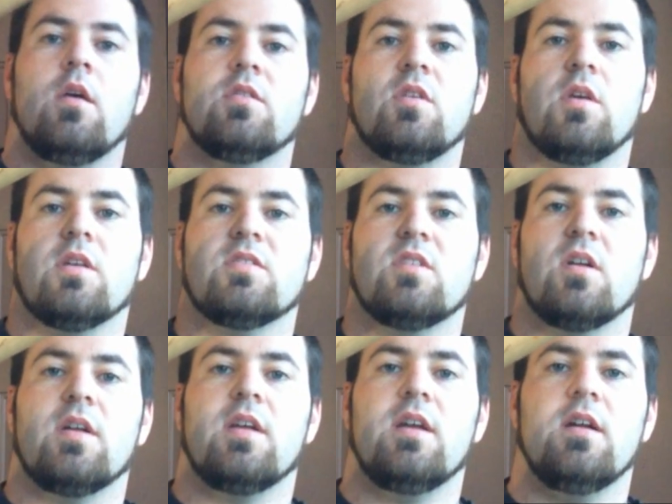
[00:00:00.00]
So you can
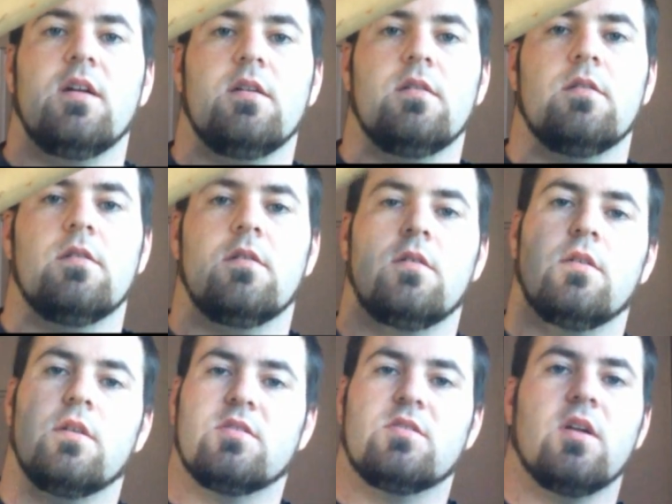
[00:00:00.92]
start here,
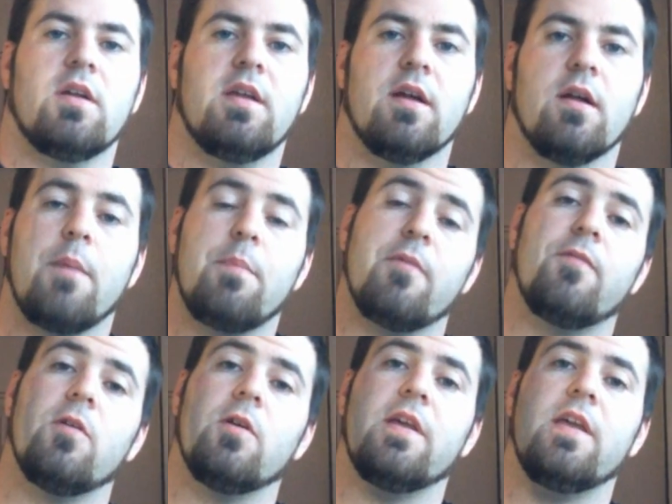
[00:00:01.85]
you can start here. I
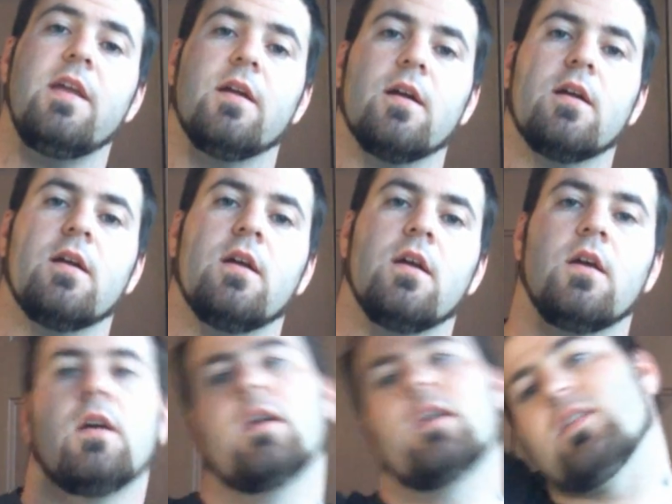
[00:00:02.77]
prefer here
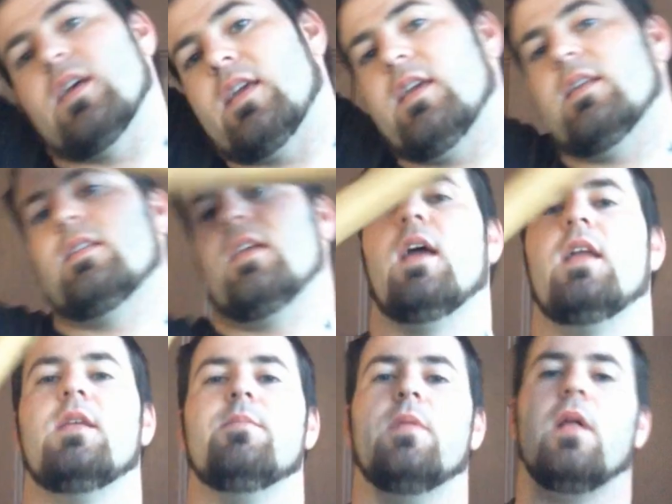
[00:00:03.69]
because I can get to
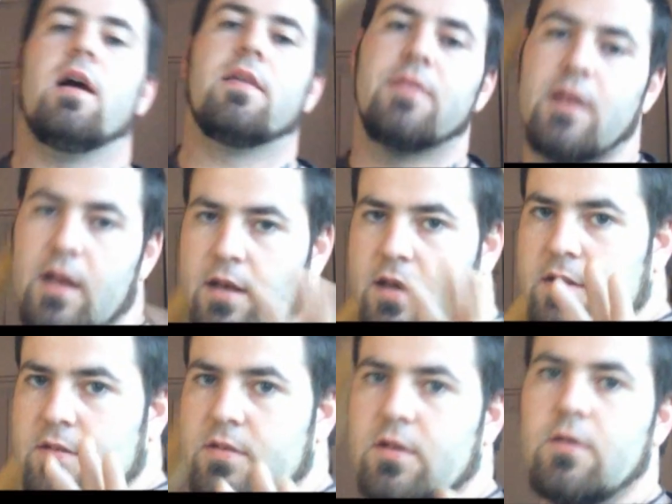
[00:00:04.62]
any block that I
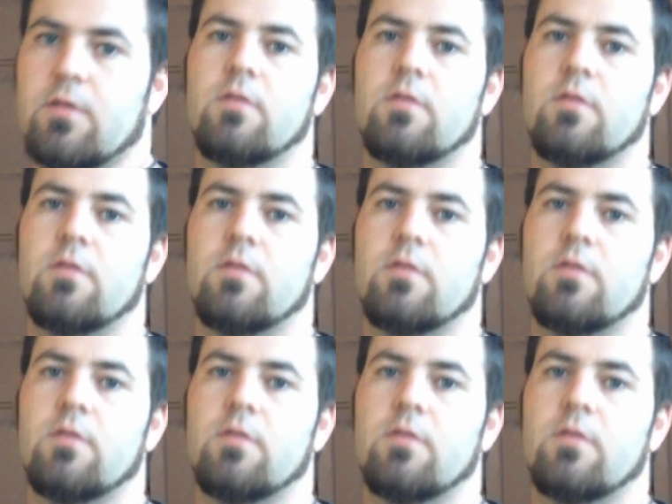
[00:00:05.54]
need to.